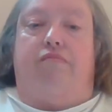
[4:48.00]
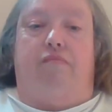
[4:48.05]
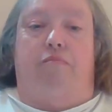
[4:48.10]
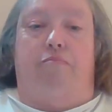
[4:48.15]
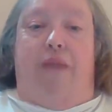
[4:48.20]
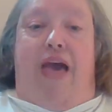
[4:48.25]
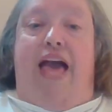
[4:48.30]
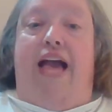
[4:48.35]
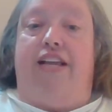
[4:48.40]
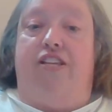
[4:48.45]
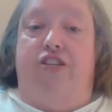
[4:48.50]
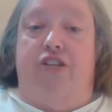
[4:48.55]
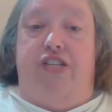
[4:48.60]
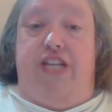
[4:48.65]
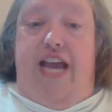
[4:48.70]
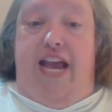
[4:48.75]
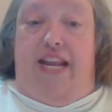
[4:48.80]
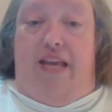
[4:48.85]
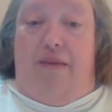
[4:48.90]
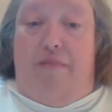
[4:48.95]
Back to
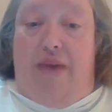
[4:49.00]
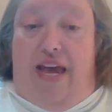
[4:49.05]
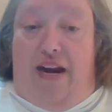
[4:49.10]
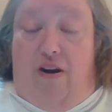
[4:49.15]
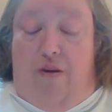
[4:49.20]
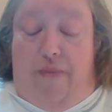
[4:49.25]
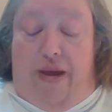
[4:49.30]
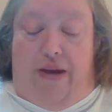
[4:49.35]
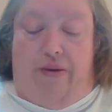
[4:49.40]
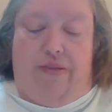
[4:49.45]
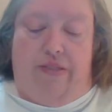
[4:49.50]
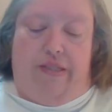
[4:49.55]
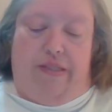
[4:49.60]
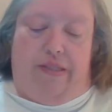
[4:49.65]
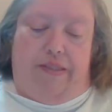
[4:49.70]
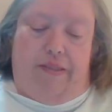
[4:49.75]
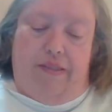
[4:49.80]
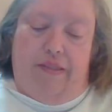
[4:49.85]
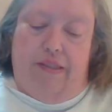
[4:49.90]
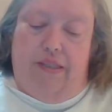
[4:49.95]
Danny Meadow Mouse.
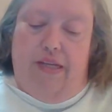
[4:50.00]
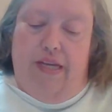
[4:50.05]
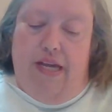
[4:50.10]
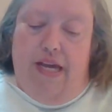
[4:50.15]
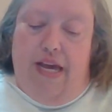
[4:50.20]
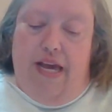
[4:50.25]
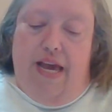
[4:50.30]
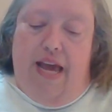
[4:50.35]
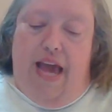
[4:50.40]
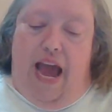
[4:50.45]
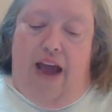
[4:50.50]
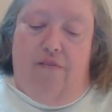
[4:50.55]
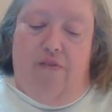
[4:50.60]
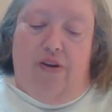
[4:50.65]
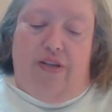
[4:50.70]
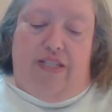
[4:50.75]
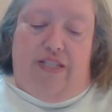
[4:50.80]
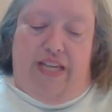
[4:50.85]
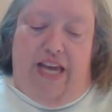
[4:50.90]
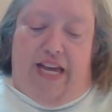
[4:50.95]
Ever
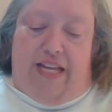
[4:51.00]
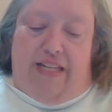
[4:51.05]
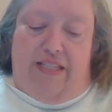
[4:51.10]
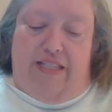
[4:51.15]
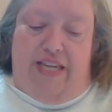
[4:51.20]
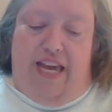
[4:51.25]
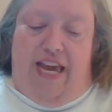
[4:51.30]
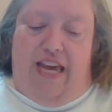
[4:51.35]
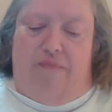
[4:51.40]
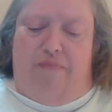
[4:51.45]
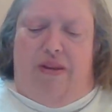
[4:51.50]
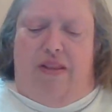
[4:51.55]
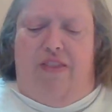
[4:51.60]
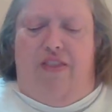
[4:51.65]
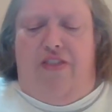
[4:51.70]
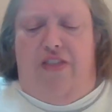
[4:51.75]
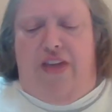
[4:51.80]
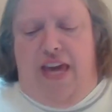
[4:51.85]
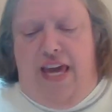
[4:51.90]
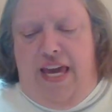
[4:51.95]
since, he had been
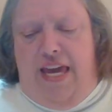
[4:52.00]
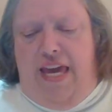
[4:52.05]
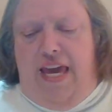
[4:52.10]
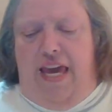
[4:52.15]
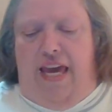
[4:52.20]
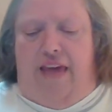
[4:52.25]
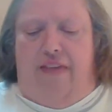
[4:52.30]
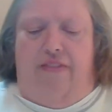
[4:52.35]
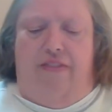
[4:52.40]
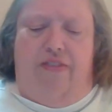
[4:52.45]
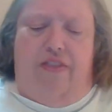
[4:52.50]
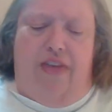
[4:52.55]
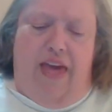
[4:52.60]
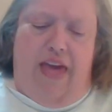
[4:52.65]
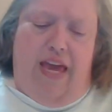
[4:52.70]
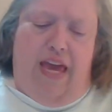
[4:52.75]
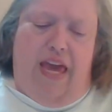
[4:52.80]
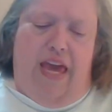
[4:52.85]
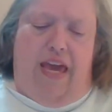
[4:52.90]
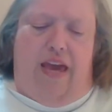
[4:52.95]
thinking and
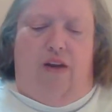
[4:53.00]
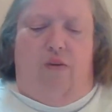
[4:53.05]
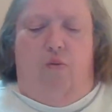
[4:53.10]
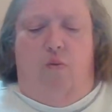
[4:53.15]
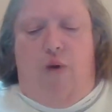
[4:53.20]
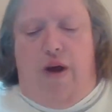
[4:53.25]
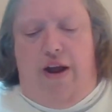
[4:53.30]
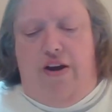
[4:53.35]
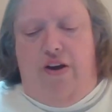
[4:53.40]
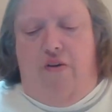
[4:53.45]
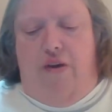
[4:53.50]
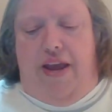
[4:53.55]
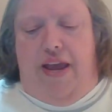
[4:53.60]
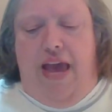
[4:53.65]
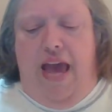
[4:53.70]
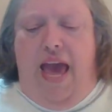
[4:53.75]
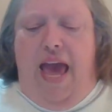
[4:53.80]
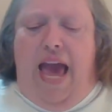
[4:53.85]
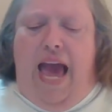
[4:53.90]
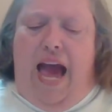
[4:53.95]
thinking and wondering
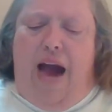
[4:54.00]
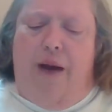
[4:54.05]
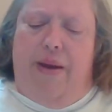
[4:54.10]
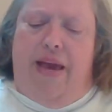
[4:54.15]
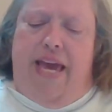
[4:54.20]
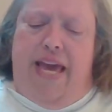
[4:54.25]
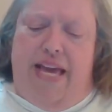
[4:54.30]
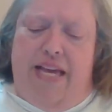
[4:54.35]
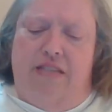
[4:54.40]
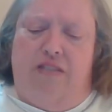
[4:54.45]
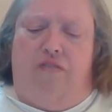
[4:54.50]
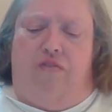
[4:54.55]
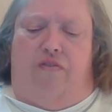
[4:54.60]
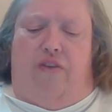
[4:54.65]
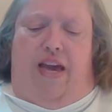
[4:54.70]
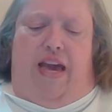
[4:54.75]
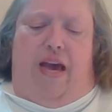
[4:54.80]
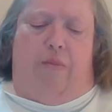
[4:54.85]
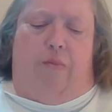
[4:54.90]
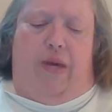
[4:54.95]
how his
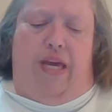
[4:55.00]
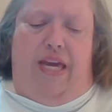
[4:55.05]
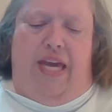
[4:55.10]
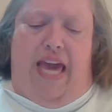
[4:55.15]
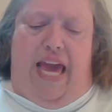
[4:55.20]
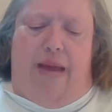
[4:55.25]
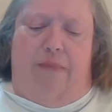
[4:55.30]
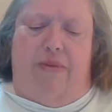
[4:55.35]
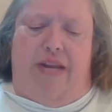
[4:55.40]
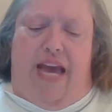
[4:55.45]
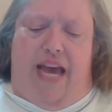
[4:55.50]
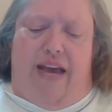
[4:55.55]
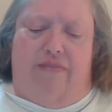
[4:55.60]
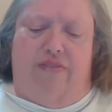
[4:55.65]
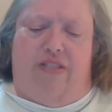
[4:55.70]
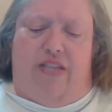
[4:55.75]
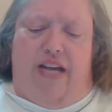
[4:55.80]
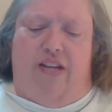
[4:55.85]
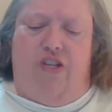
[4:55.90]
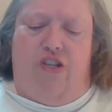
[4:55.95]
family came to have
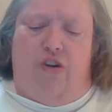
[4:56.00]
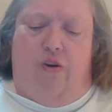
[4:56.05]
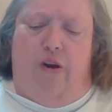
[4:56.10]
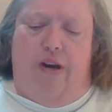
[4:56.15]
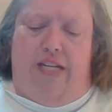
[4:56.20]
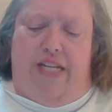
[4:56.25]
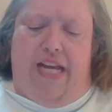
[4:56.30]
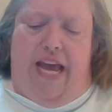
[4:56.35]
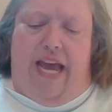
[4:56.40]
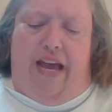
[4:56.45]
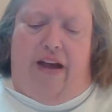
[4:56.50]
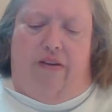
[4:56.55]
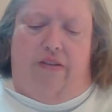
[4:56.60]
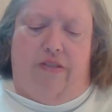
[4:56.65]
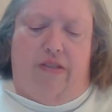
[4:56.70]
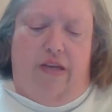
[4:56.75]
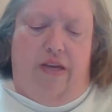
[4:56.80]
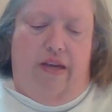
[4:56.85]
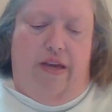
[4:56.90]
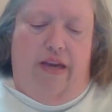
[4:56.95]
such short
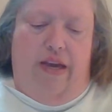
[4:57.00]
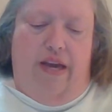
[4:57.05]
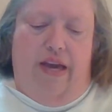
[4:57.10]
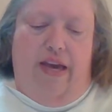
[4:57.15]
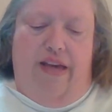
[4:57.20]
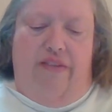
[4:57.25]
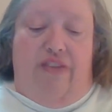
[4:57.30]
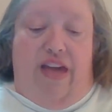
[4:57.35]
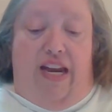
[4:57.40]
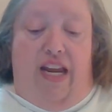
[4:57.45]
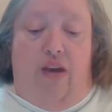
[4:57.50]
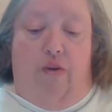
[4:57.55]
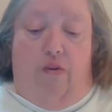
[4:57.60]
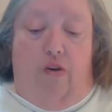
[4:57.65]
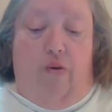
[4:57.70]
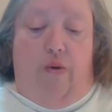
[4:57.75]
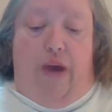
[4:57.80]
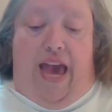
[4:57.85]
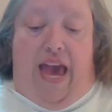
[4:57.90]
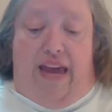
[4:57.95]
tails. Then he
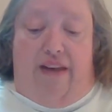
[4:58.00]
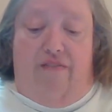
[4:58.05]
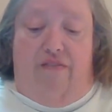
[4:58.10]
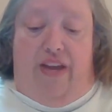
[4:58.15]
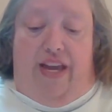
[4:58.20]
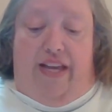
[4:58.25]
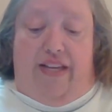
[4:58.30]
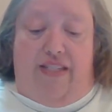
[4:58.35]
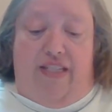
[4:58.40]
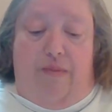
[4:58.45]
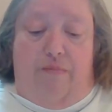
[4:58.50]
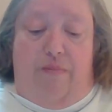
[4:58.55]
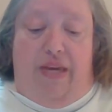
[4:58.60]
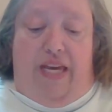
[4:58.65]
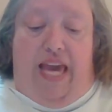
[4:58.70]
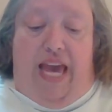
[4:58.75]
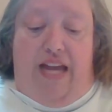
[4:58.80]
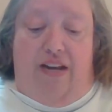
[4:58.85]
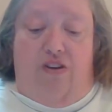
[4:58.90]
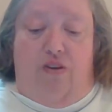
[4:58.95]
grew envious and
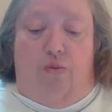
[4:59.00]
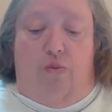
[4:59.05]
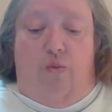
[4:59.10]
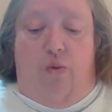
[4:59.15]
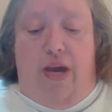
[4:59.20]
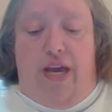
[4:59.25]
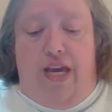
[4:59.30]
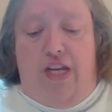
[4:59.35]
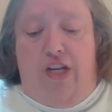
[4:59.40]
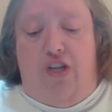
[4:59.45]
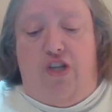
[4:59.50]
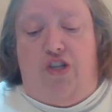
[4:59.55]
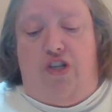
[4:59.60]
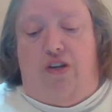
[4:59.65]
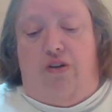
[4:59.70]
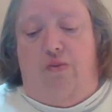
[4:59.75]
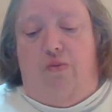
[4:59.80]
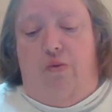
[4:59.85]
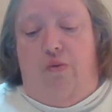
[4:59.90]
began to wish and